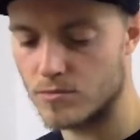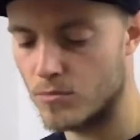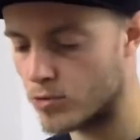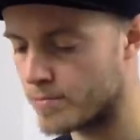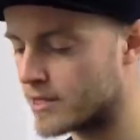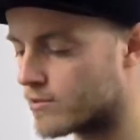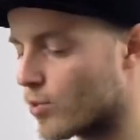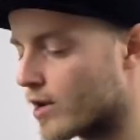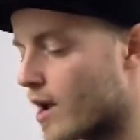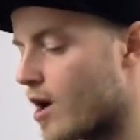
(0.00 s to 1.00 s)
Both of
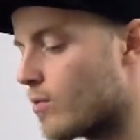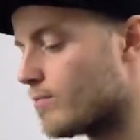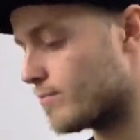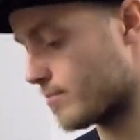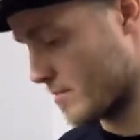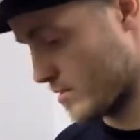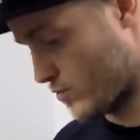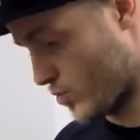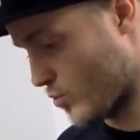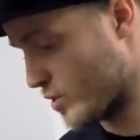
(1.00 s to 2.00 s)
3 now.
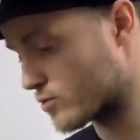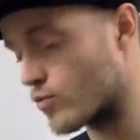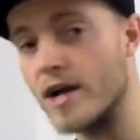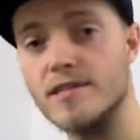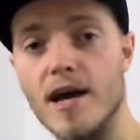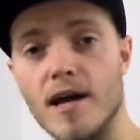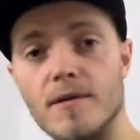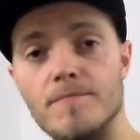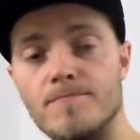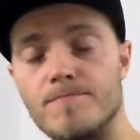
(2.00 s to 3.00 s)
2 with the right hand.